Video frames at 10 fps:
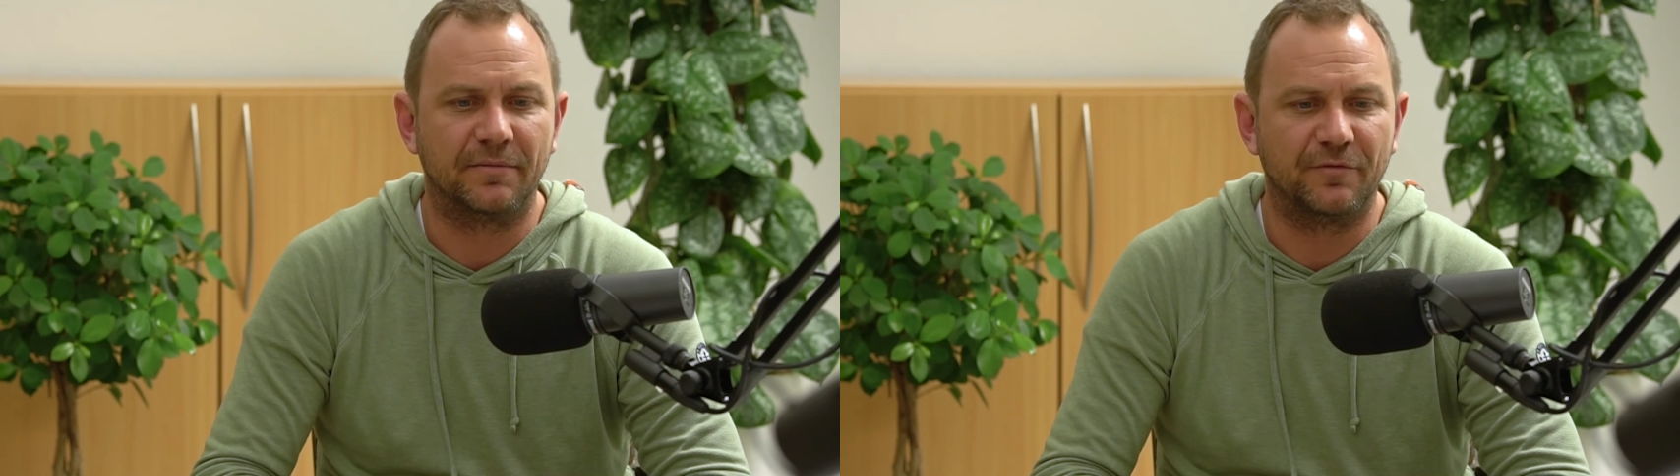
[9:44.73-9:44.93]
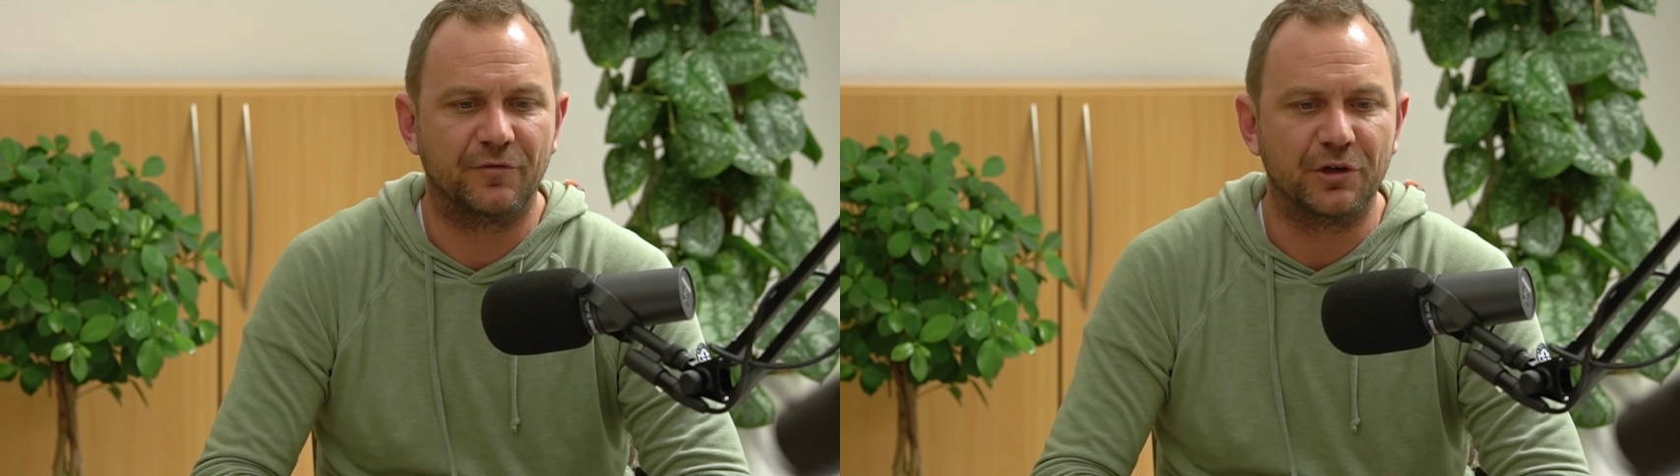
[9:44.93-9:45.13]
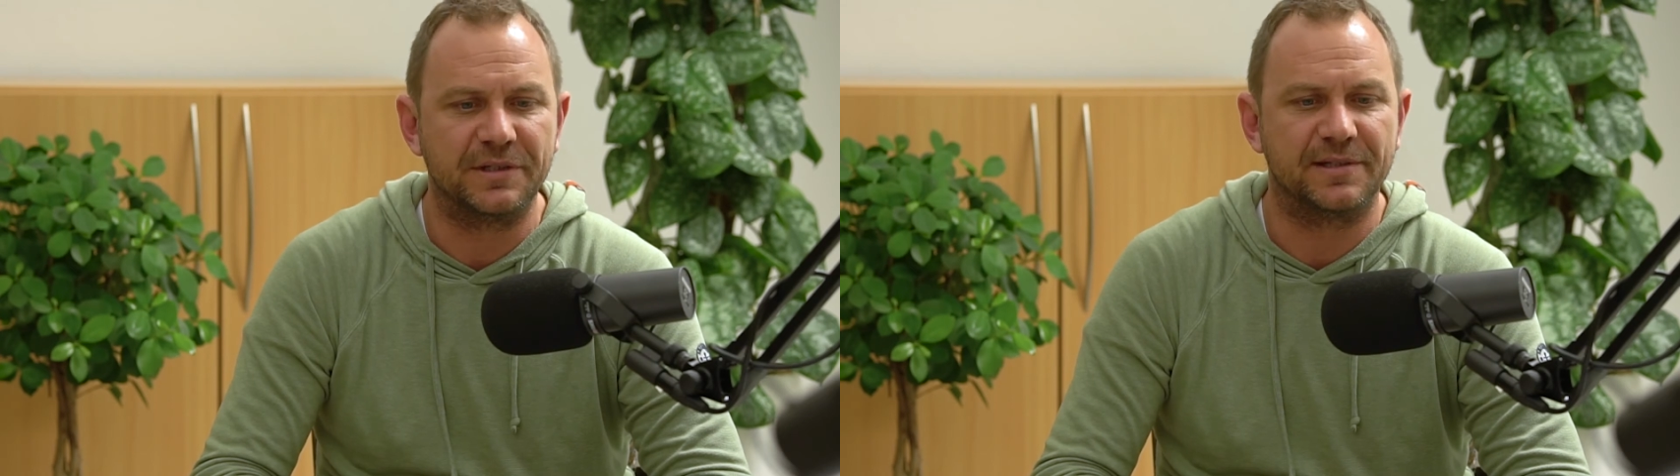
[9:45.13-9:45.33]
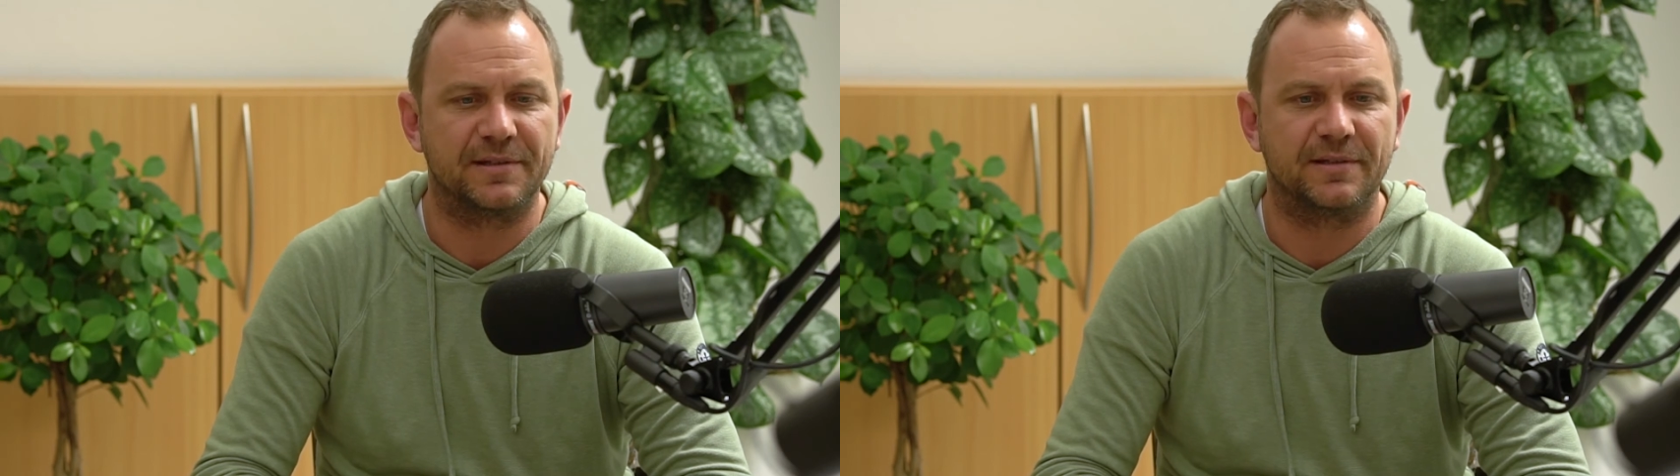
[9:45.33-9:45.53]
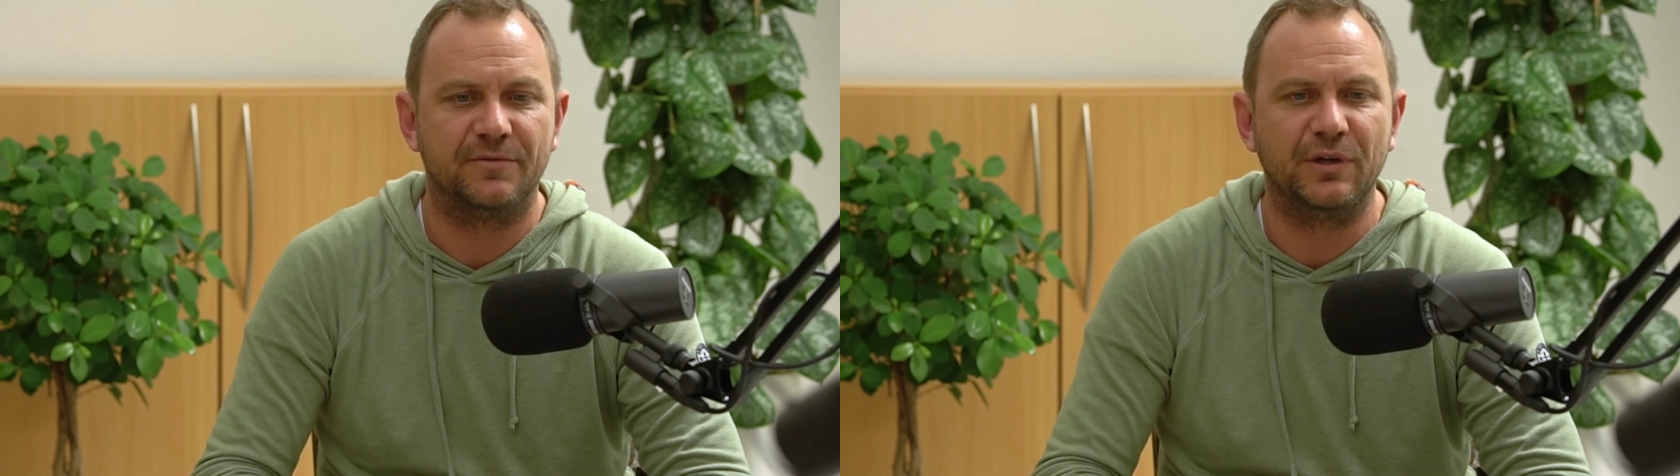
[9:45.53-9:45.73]

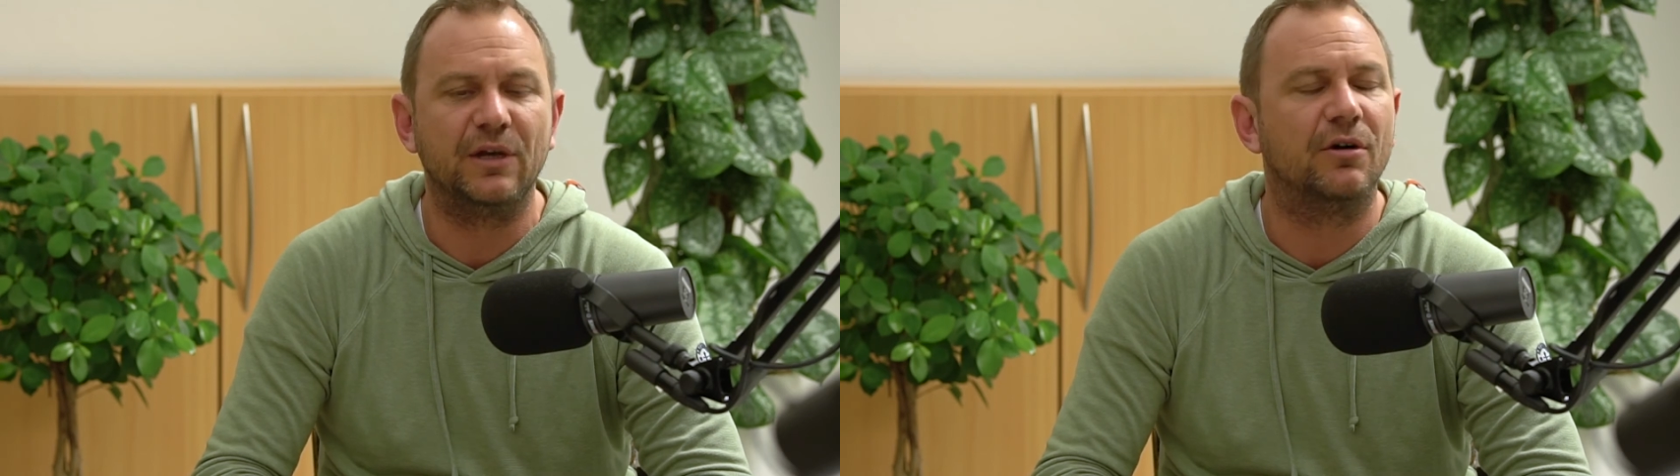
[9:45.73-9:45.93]
first week